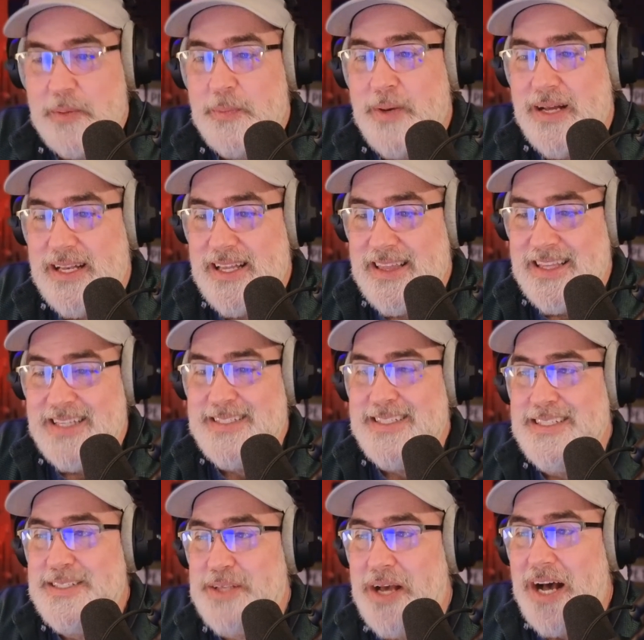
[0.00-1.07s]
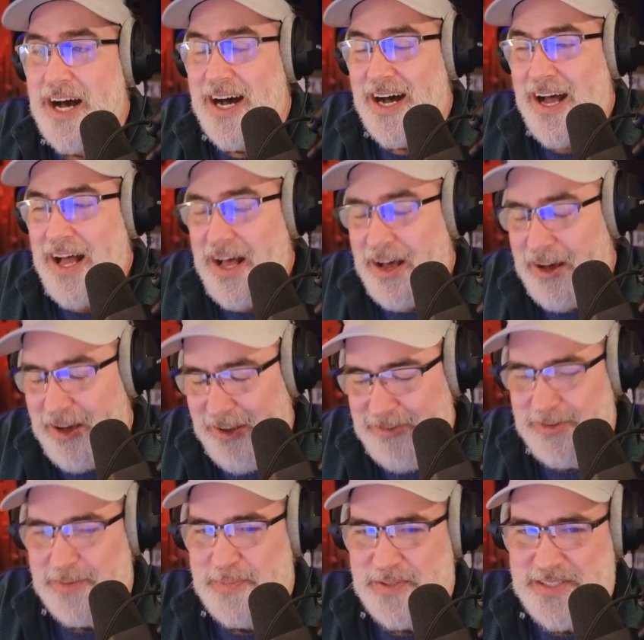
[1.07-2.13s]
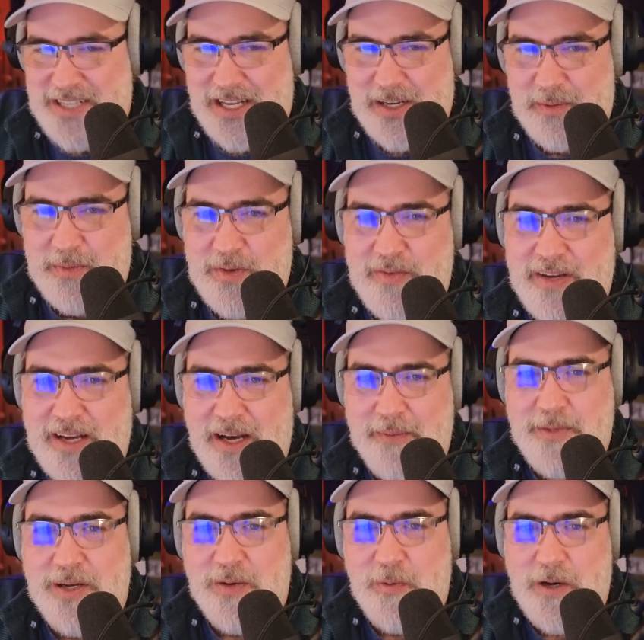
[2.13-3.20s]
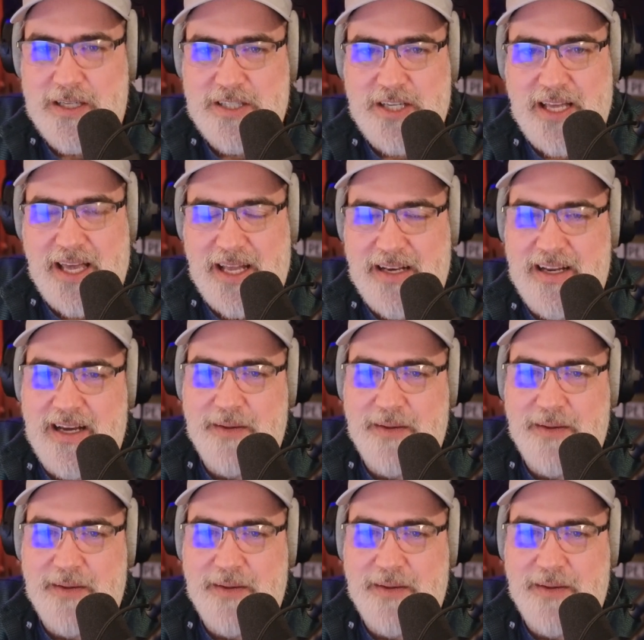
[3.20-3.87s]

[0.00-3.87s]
But this is 100% a movie I'm going to watch again.